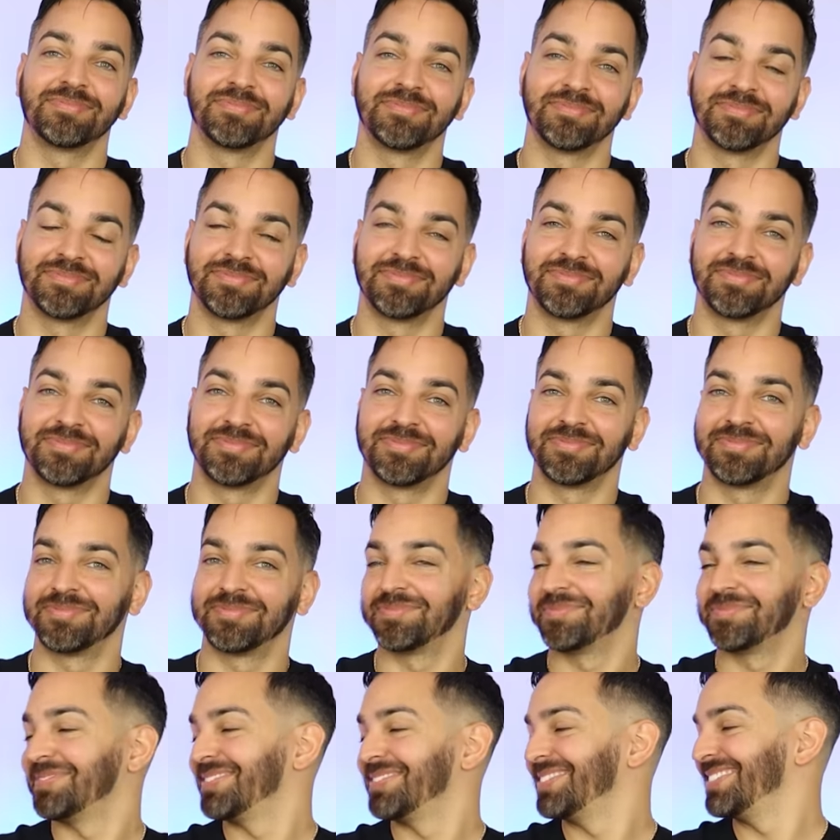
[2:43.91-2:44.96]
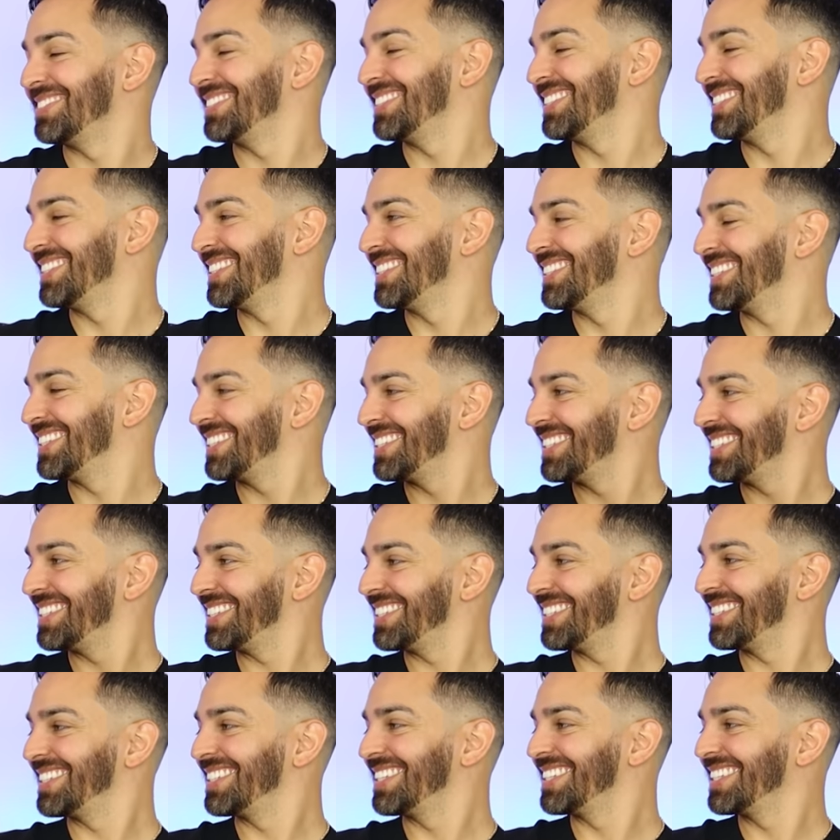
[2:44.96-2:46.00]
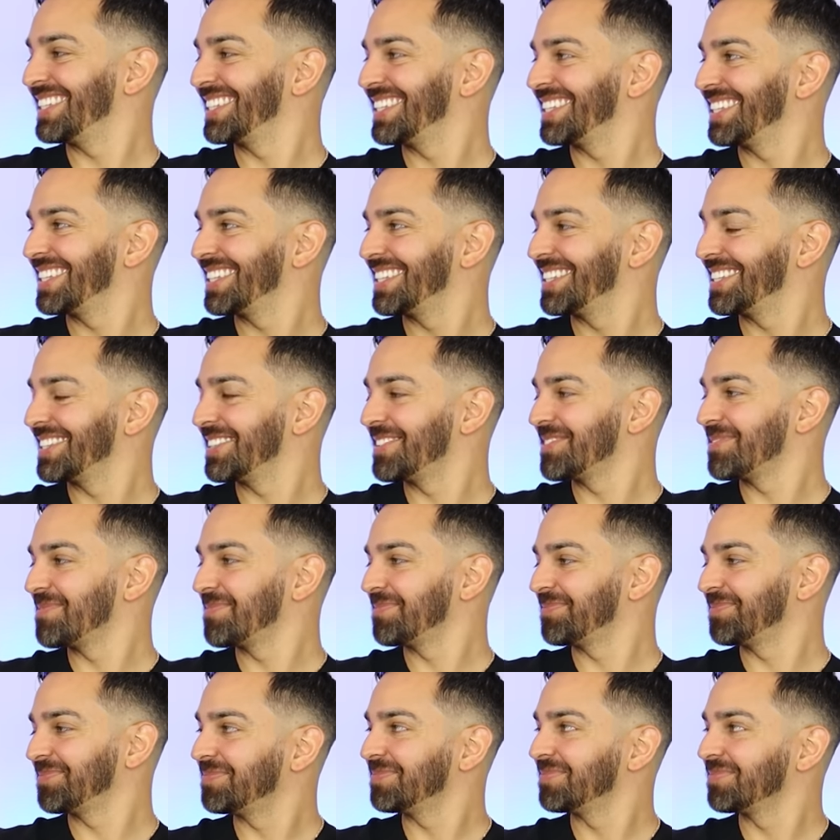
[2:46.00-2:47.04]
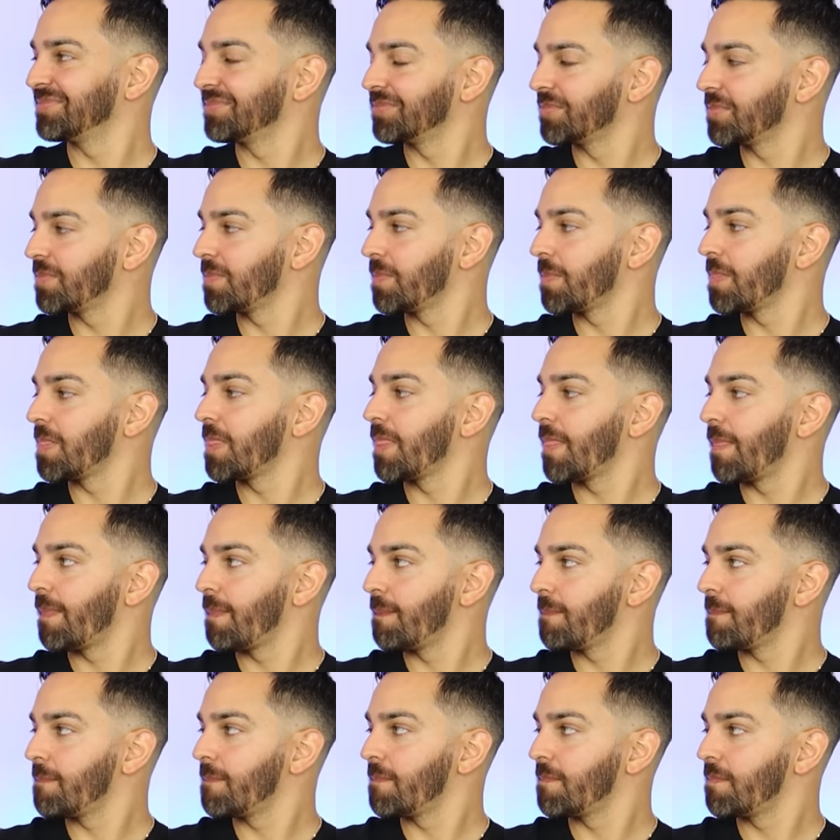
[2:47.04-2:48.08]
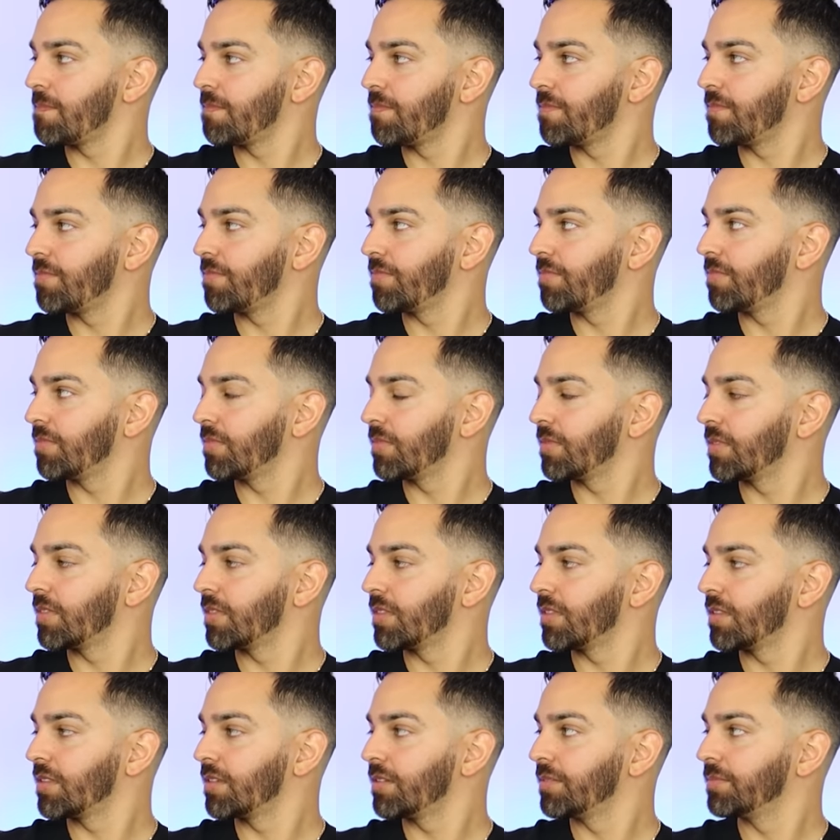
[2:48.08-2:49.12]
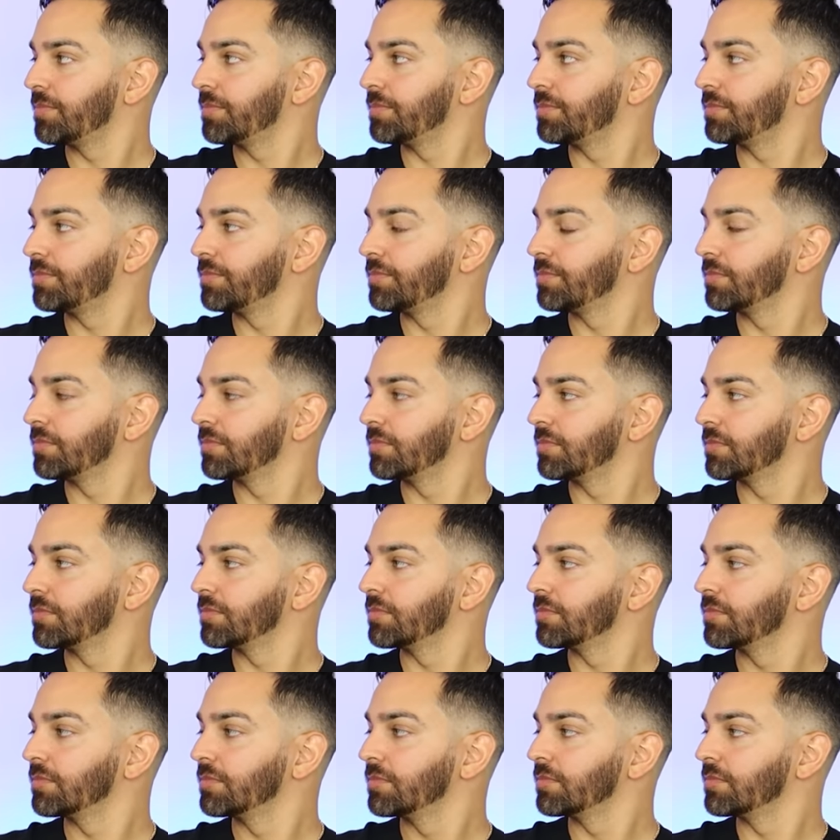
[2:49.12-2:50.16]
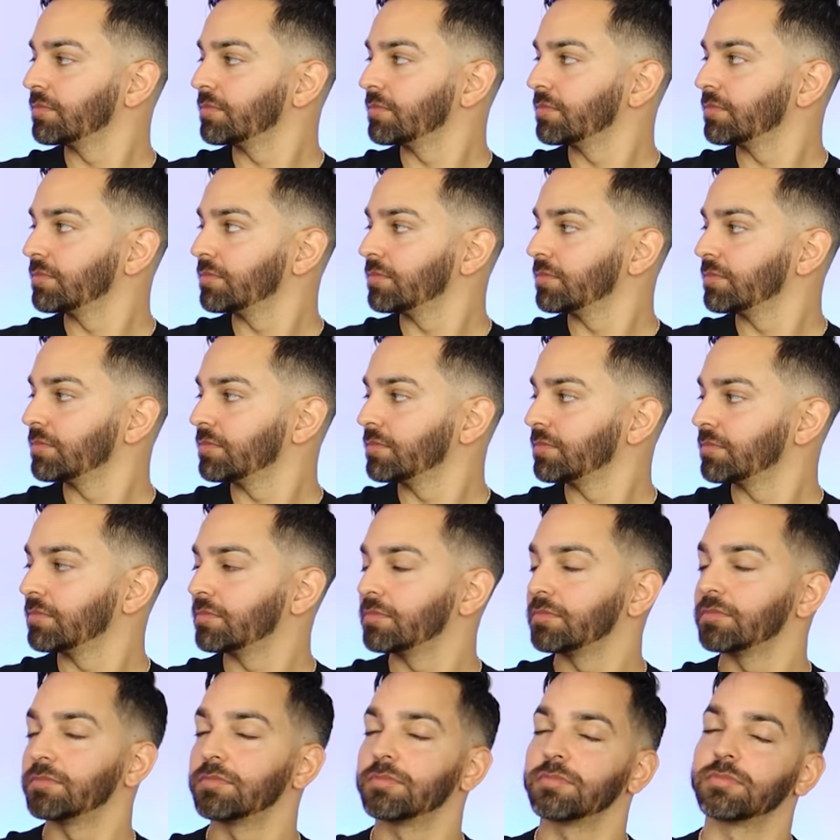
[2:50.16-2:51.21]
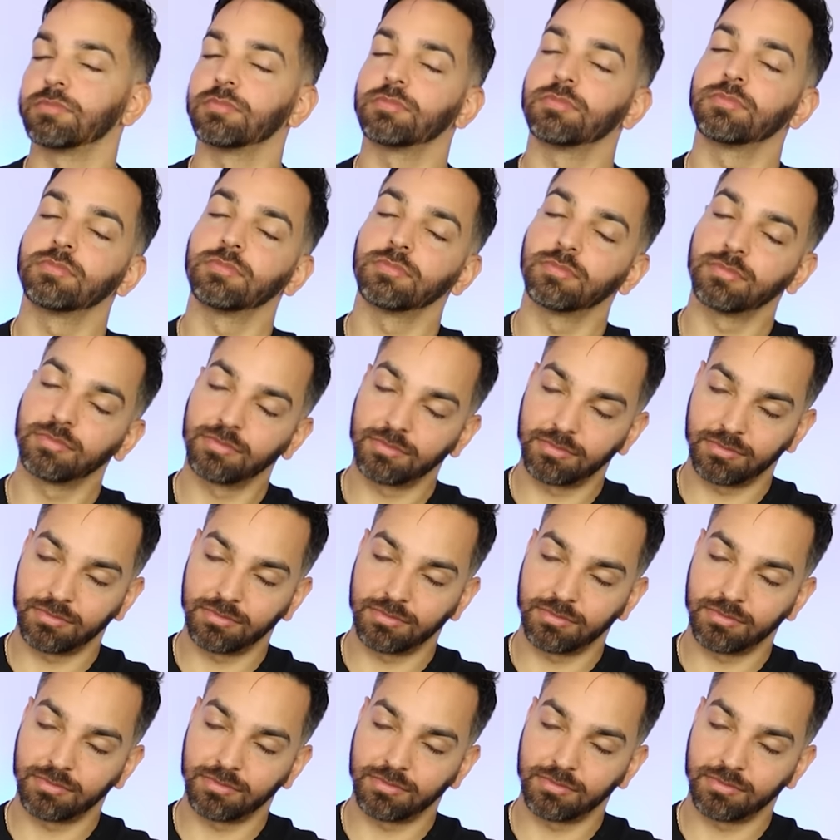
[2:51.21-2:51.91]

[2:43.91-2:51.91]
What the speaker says: (not speaking)